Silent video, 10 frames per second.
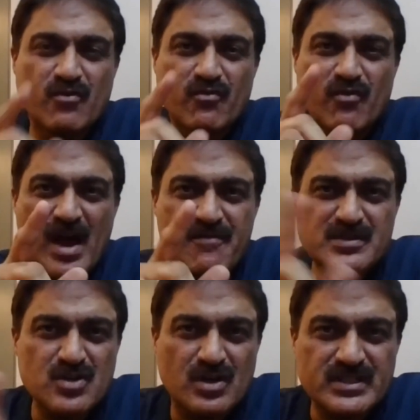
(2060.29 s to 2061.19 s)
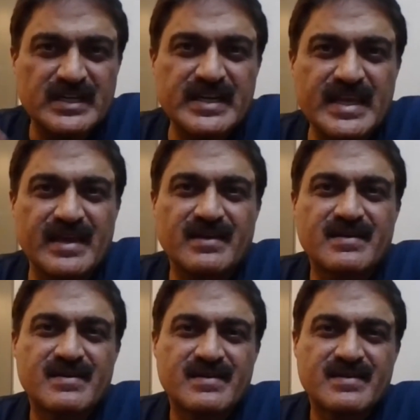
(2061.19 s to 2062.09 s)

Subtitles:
your wife is not earning,